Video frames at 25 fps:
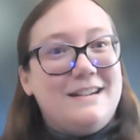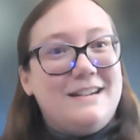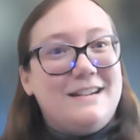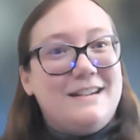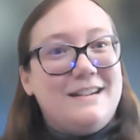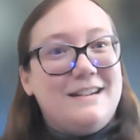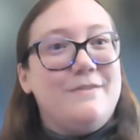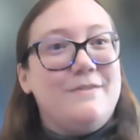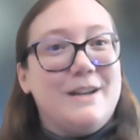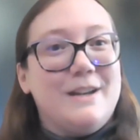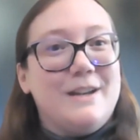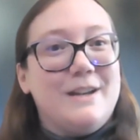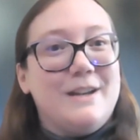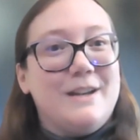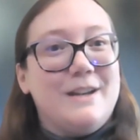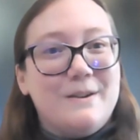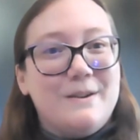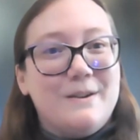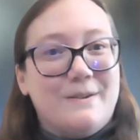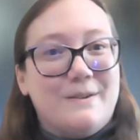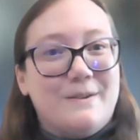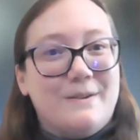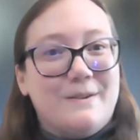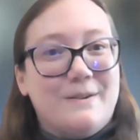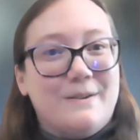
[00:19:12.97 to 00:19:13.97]

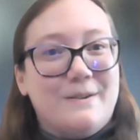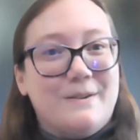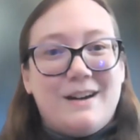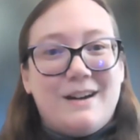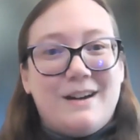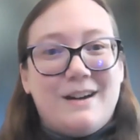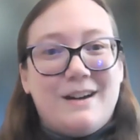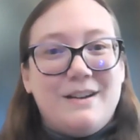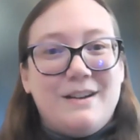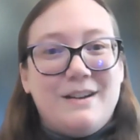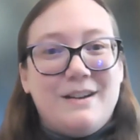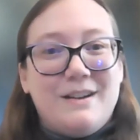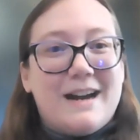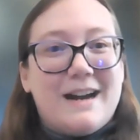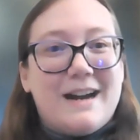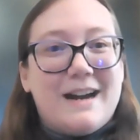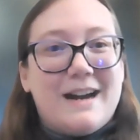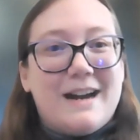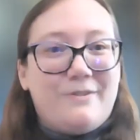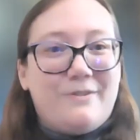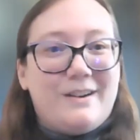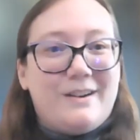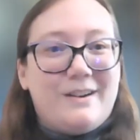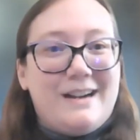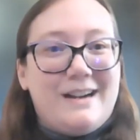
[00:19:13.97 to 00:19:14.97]
view where you
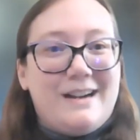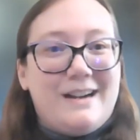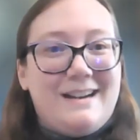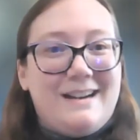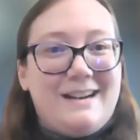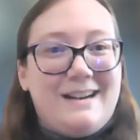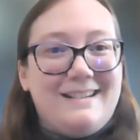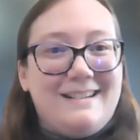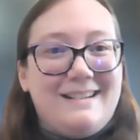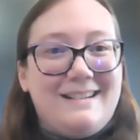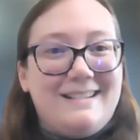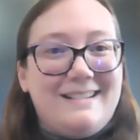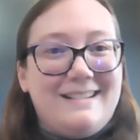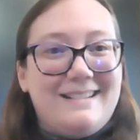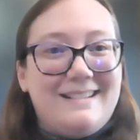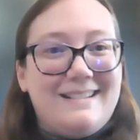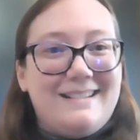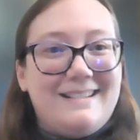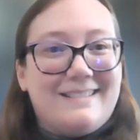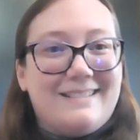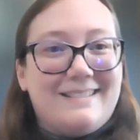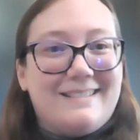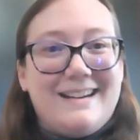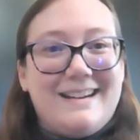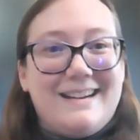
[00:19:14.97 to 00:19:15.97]
have different
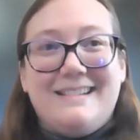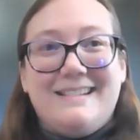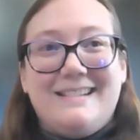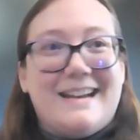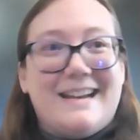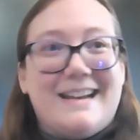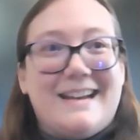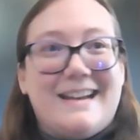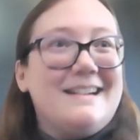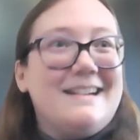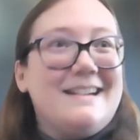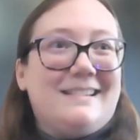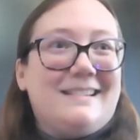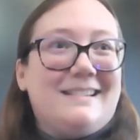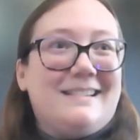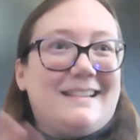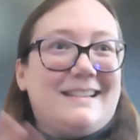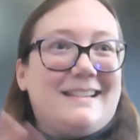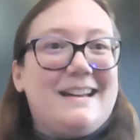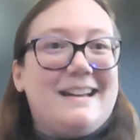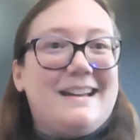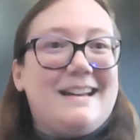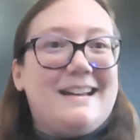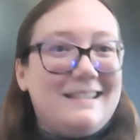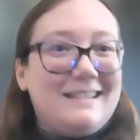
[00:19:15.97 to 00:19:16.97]
data
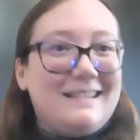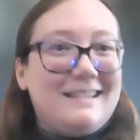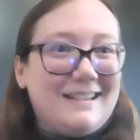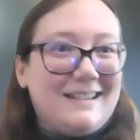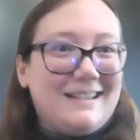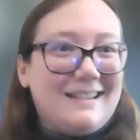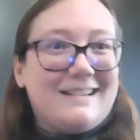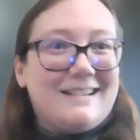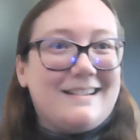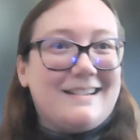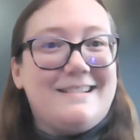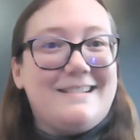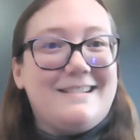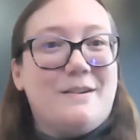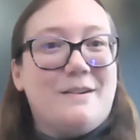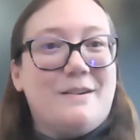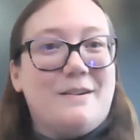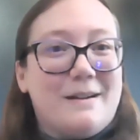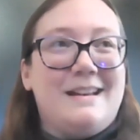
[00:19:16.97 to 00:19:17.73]
sets that could show up.